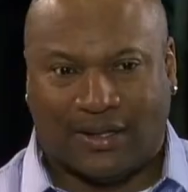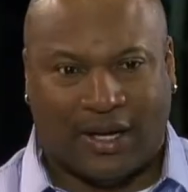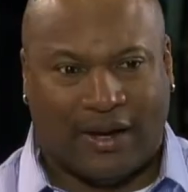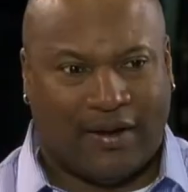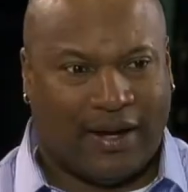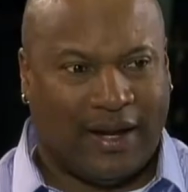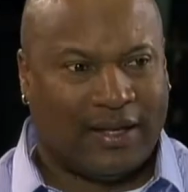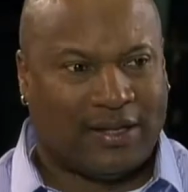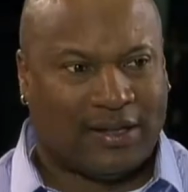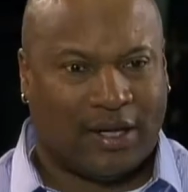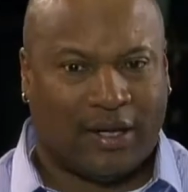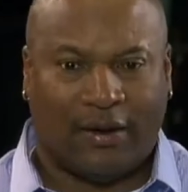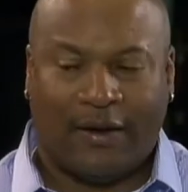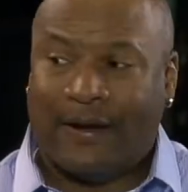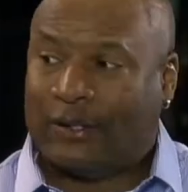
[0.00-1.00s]
said, it's
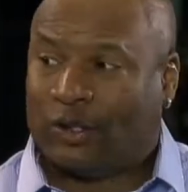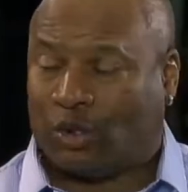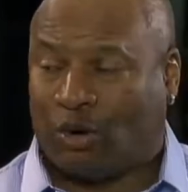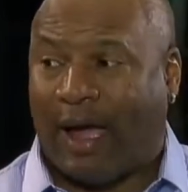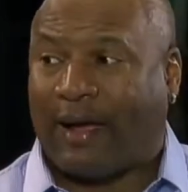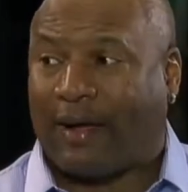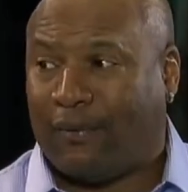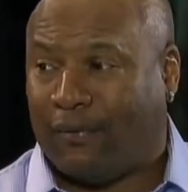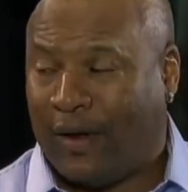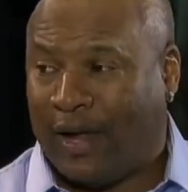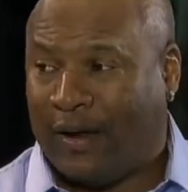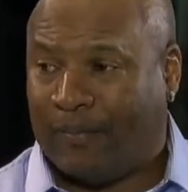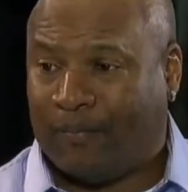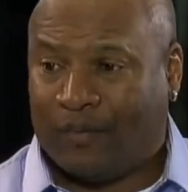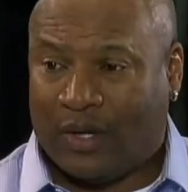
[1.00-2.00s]
a track
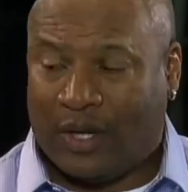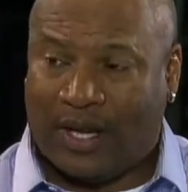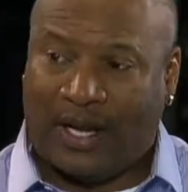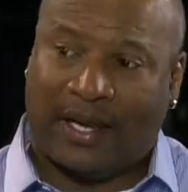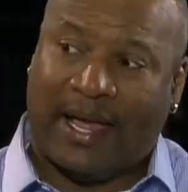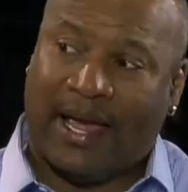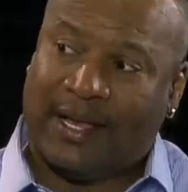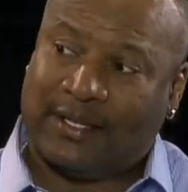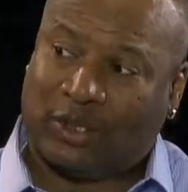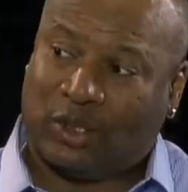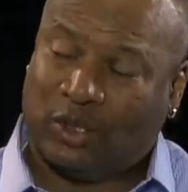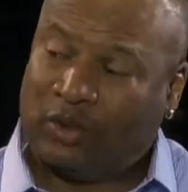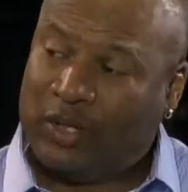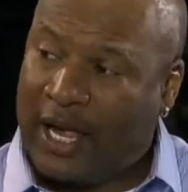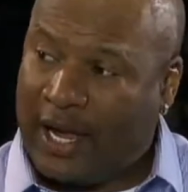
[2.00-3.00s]
event. It lasts
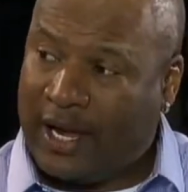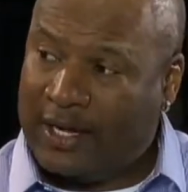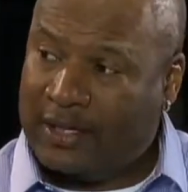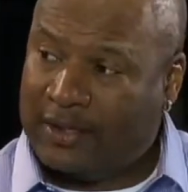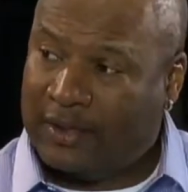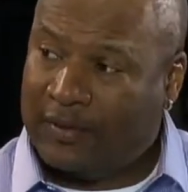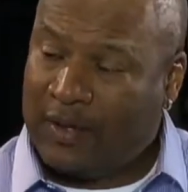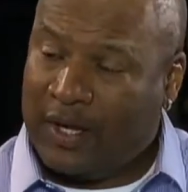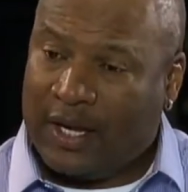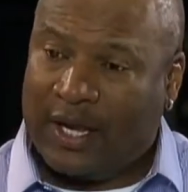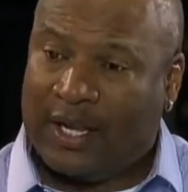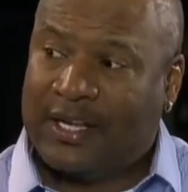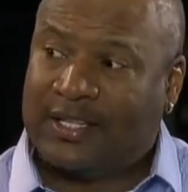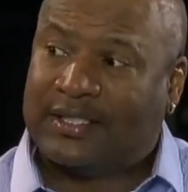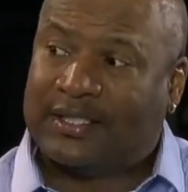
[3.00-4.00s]
2 days,
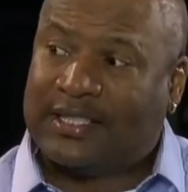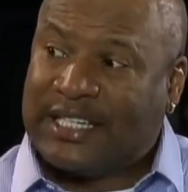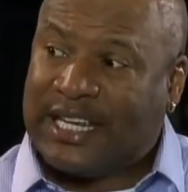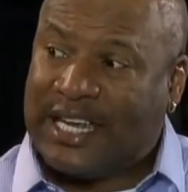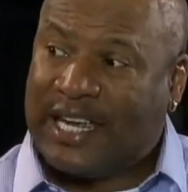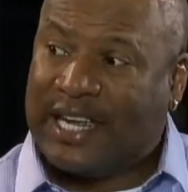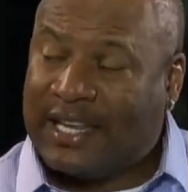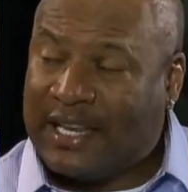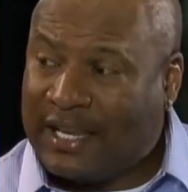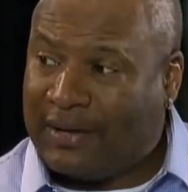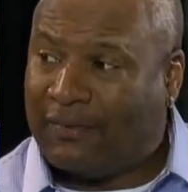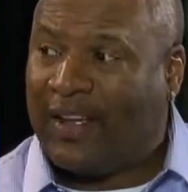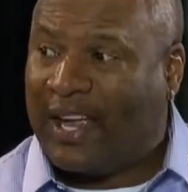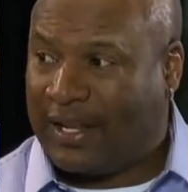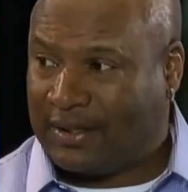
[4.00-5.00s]
and it's 10
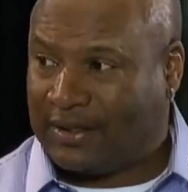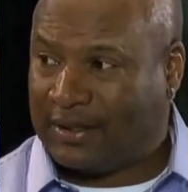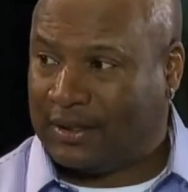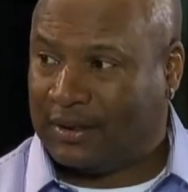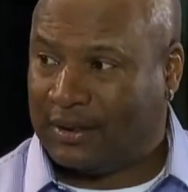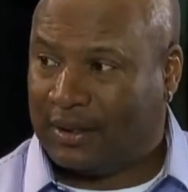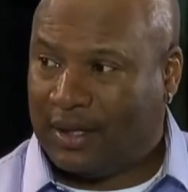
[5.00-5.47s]
events.